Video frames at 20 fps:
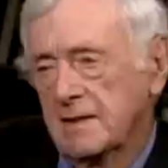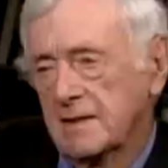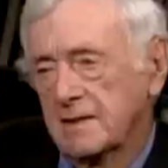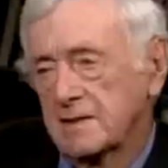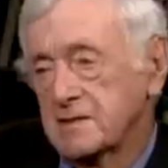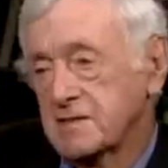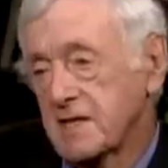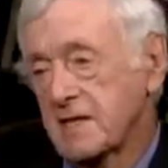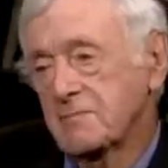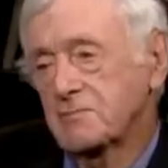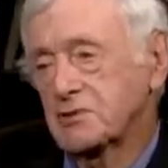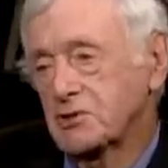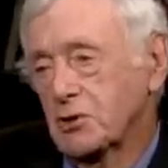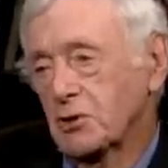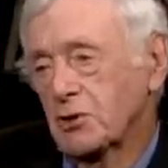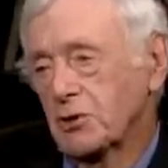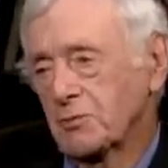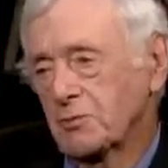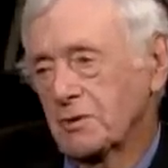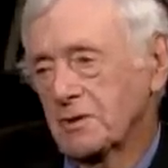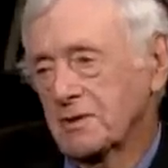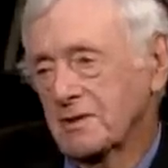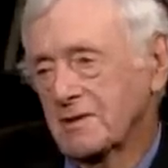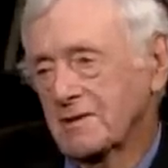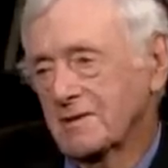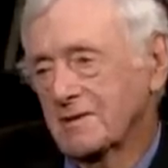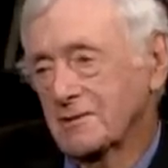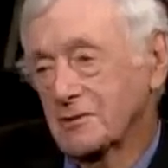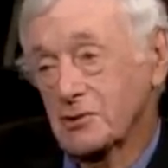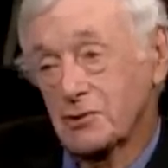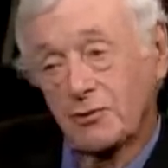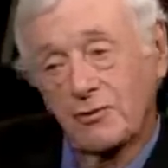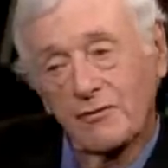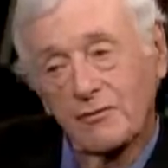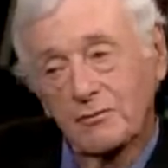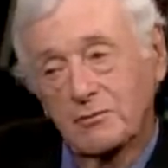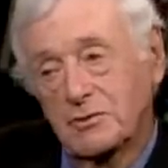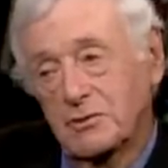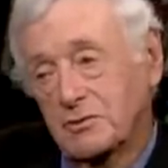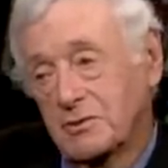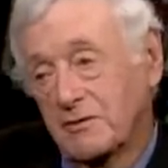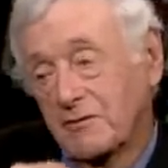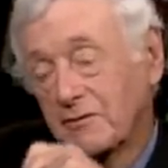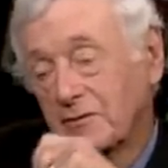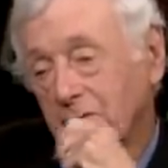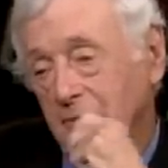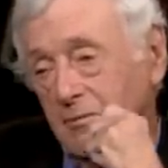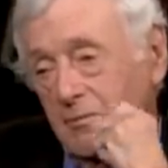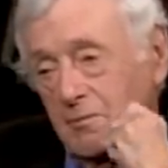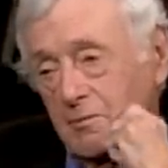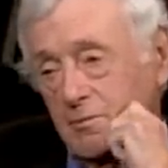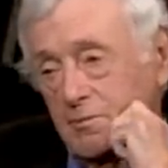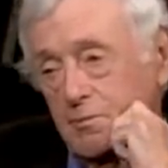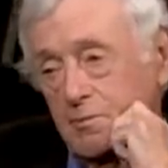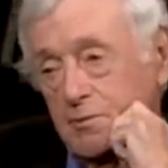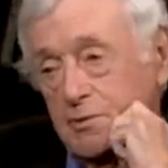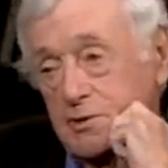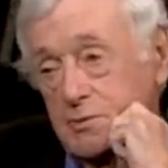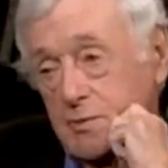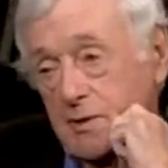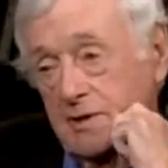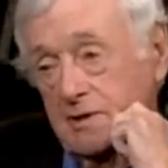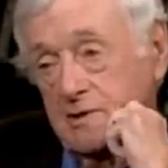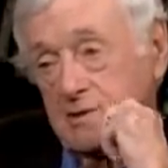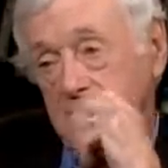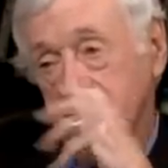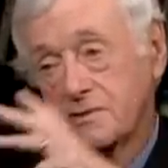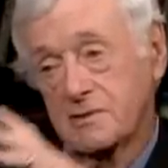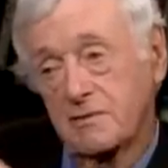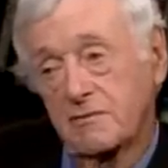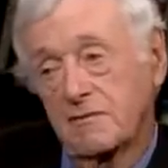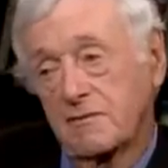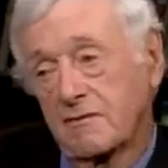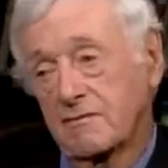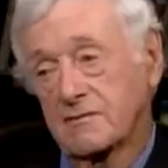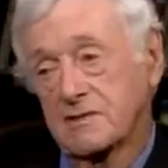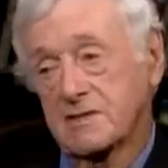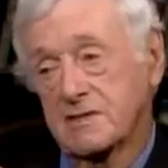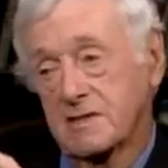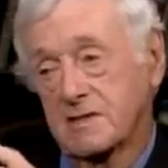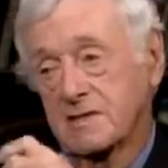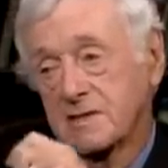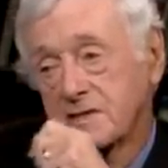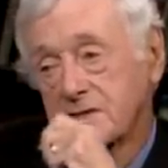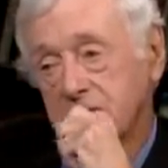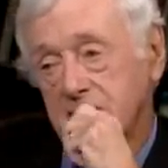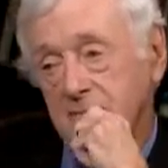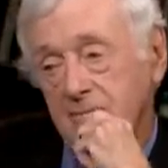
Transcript: the same story, but the story from two different perspectives, two different cities,